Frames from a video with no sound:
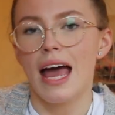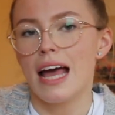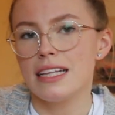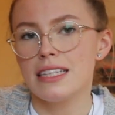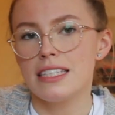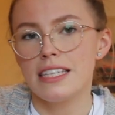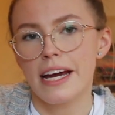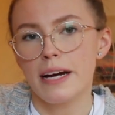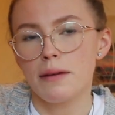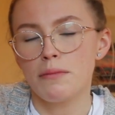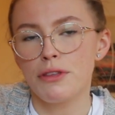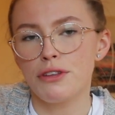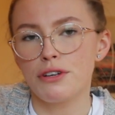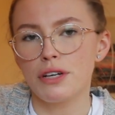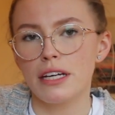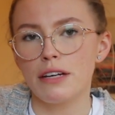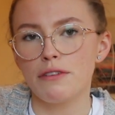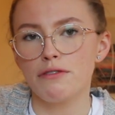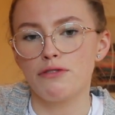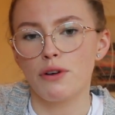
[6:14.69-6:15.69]
In term
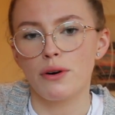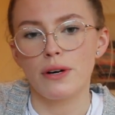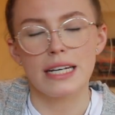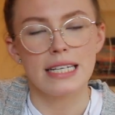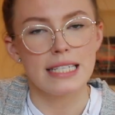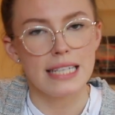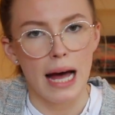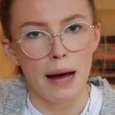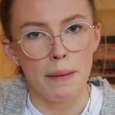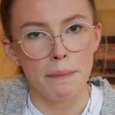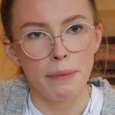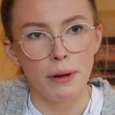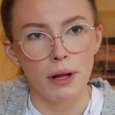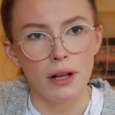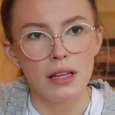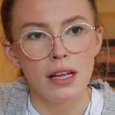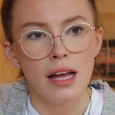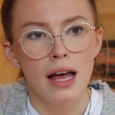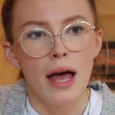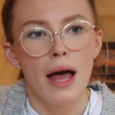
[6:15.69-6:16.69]
three, for
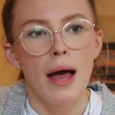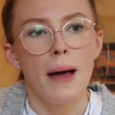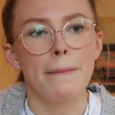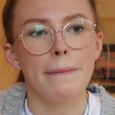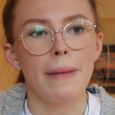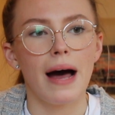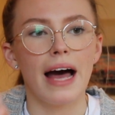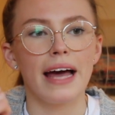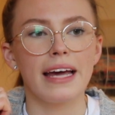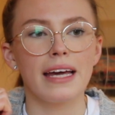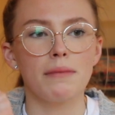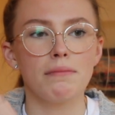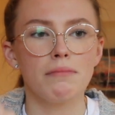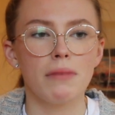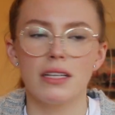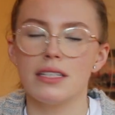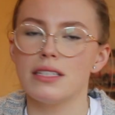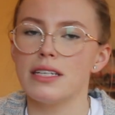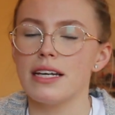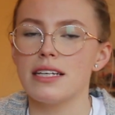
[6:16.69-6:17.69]
example, my
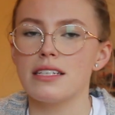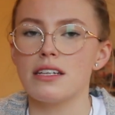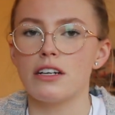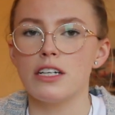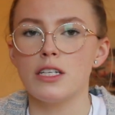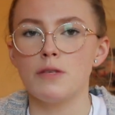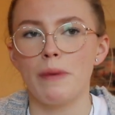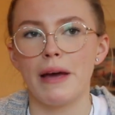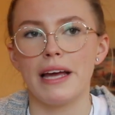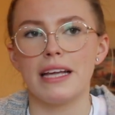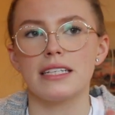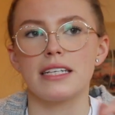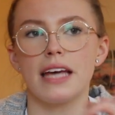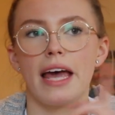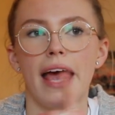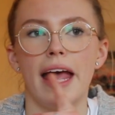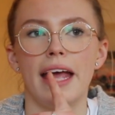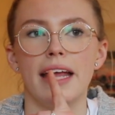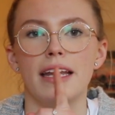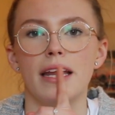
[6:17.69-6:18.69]
Mondays are spent
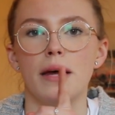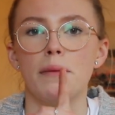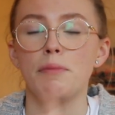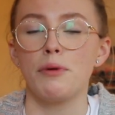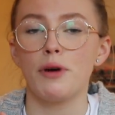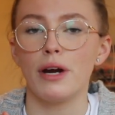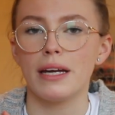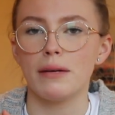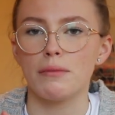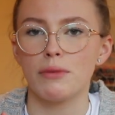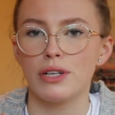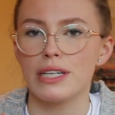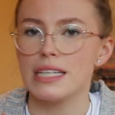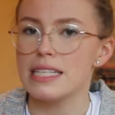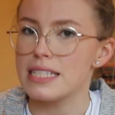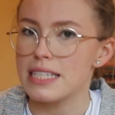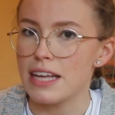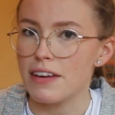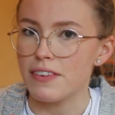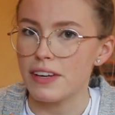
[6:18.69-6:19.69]
in primary
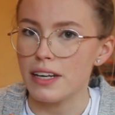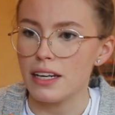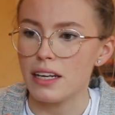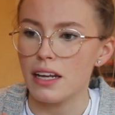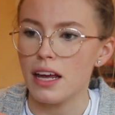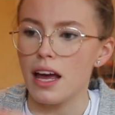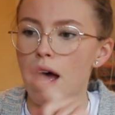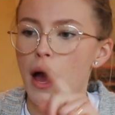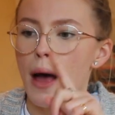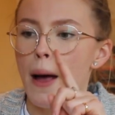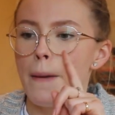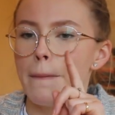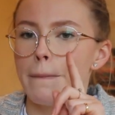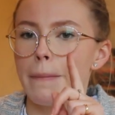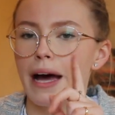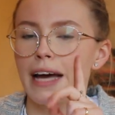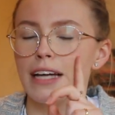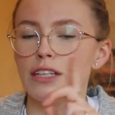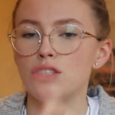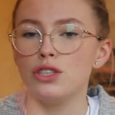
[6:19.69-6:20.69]
7,
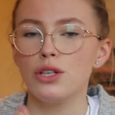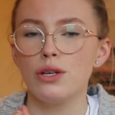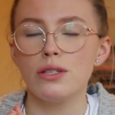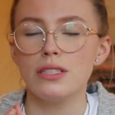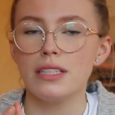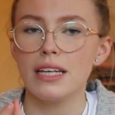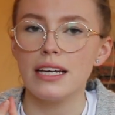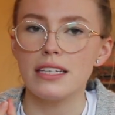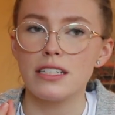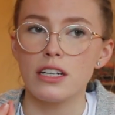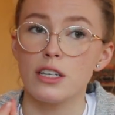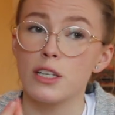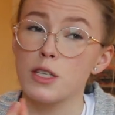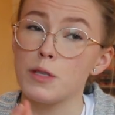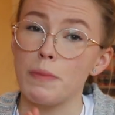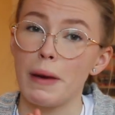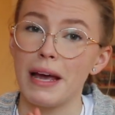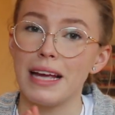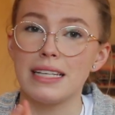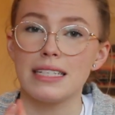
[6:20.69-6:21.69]
my Tuesdays are
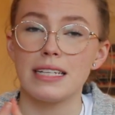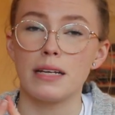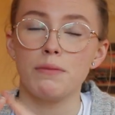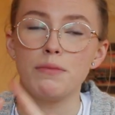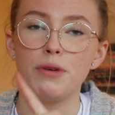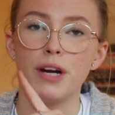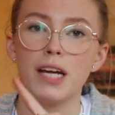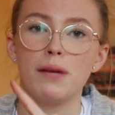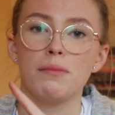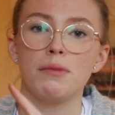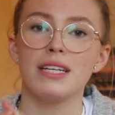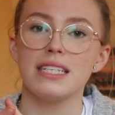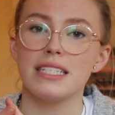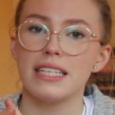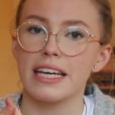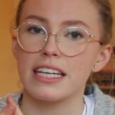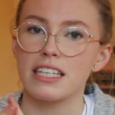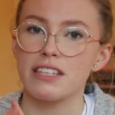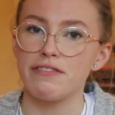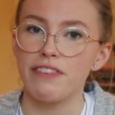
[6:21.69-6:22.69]
spent in primary
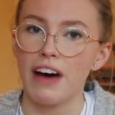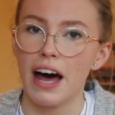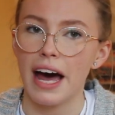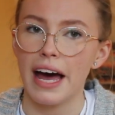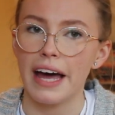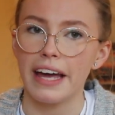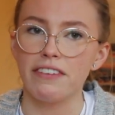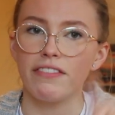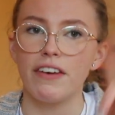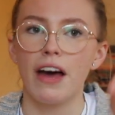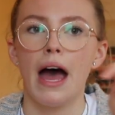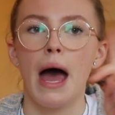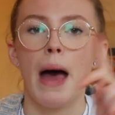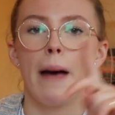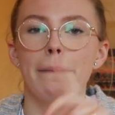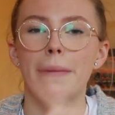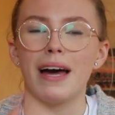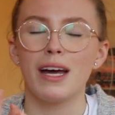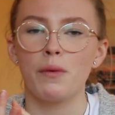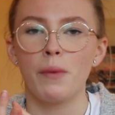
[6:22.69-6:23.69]
6-5,
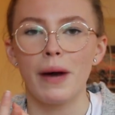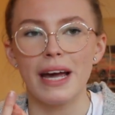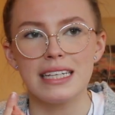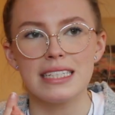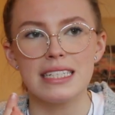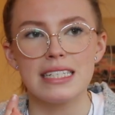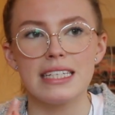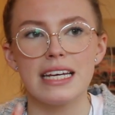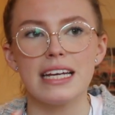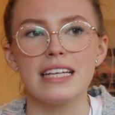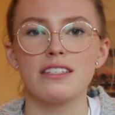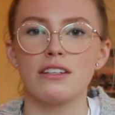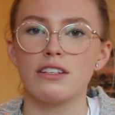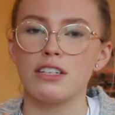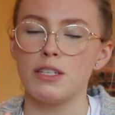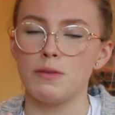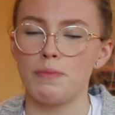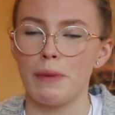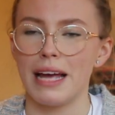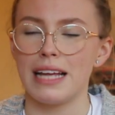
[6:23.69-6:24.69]
my Wednesdays are
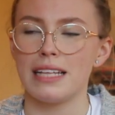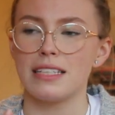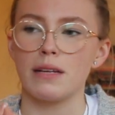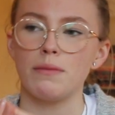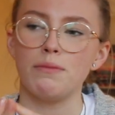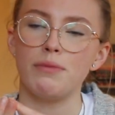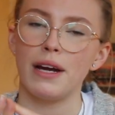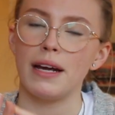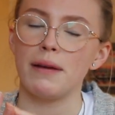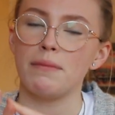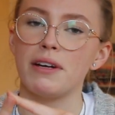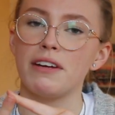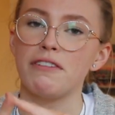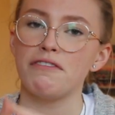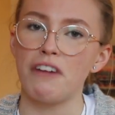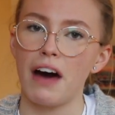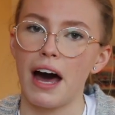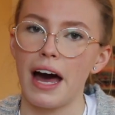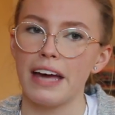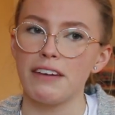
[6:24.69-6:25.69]
spent in primary
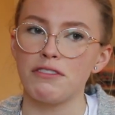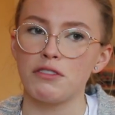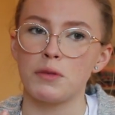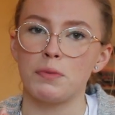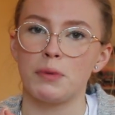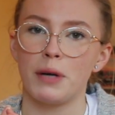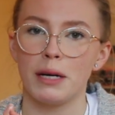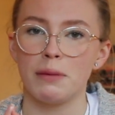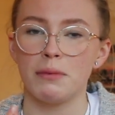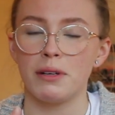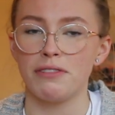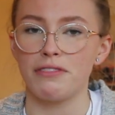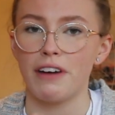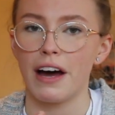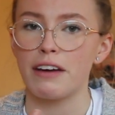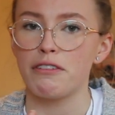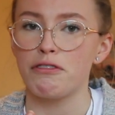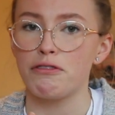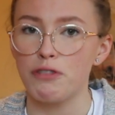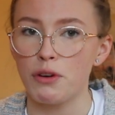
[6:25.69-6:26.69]
5 or primary
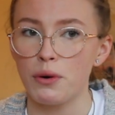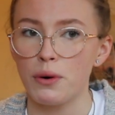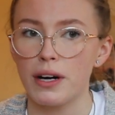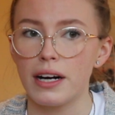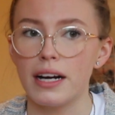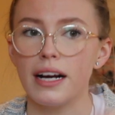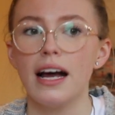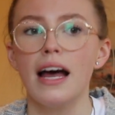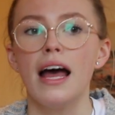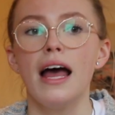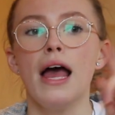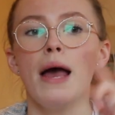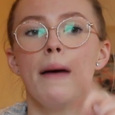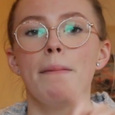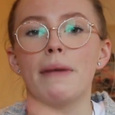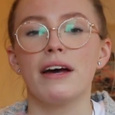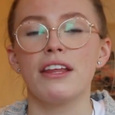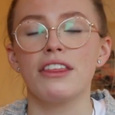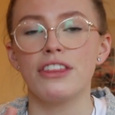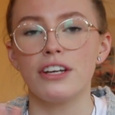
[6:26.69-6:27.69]
5-4,
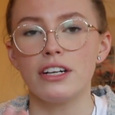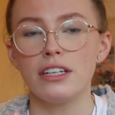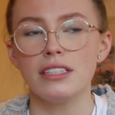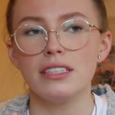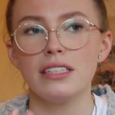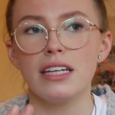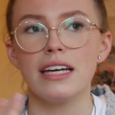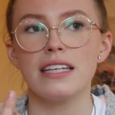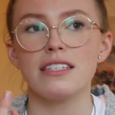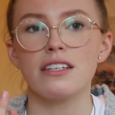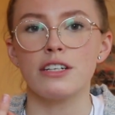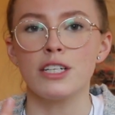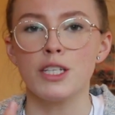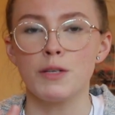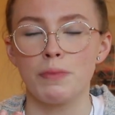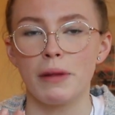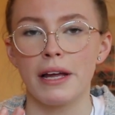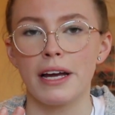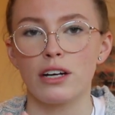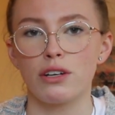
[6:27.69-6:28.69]
my Thursdays are
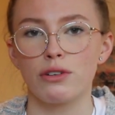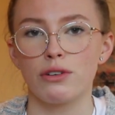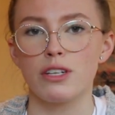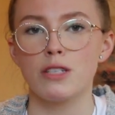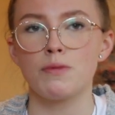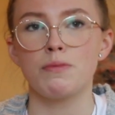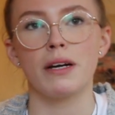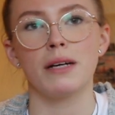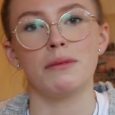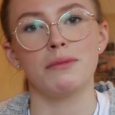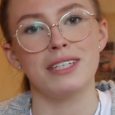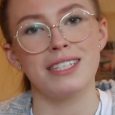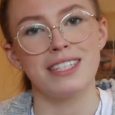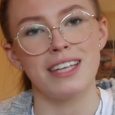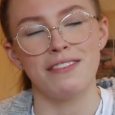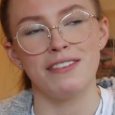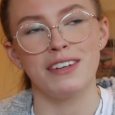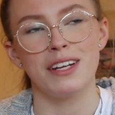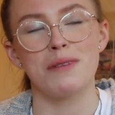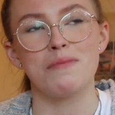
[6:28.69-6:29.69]
split across primary
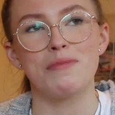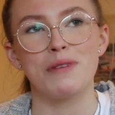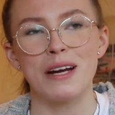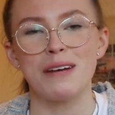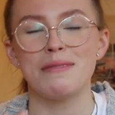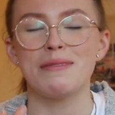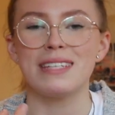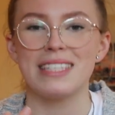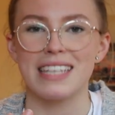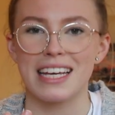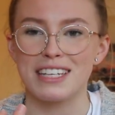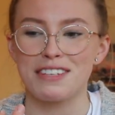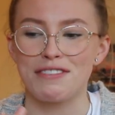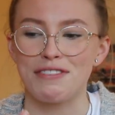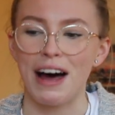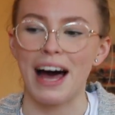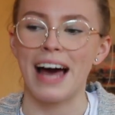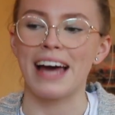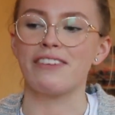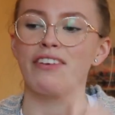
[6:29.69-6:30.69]
7 and primary
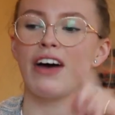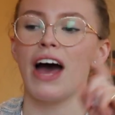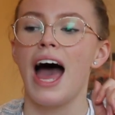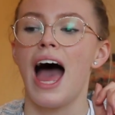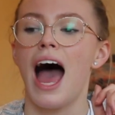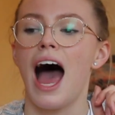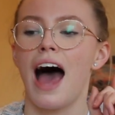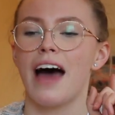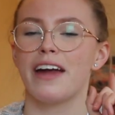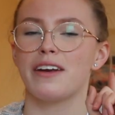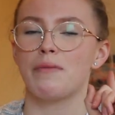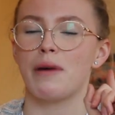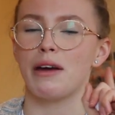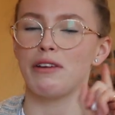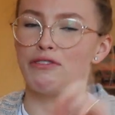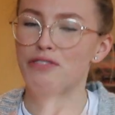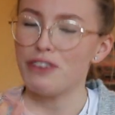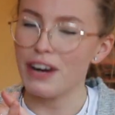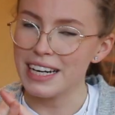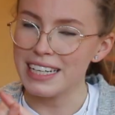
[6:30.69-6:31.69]
6-5, and my
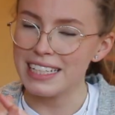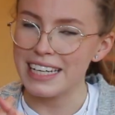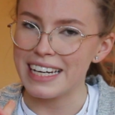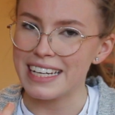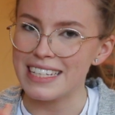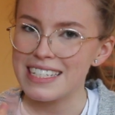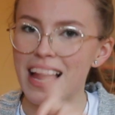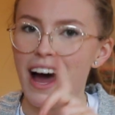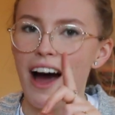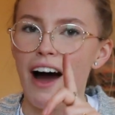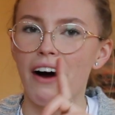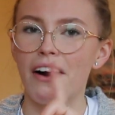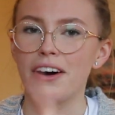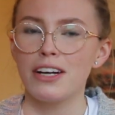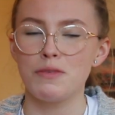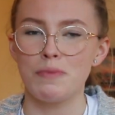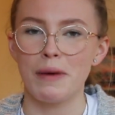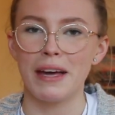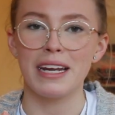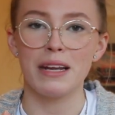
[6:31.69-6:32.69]
Fridays are
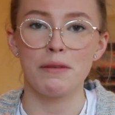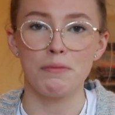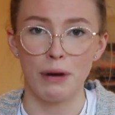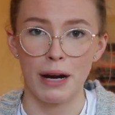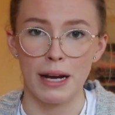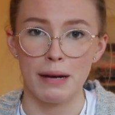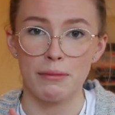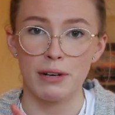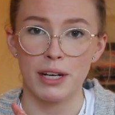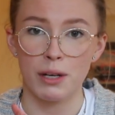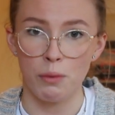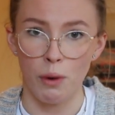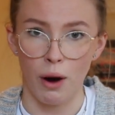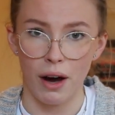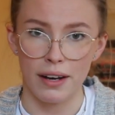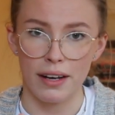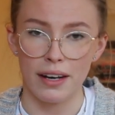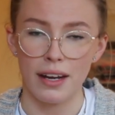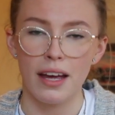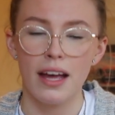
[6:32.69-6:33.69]
spent in primary
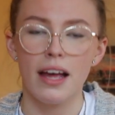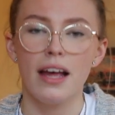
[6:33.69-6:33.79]
1.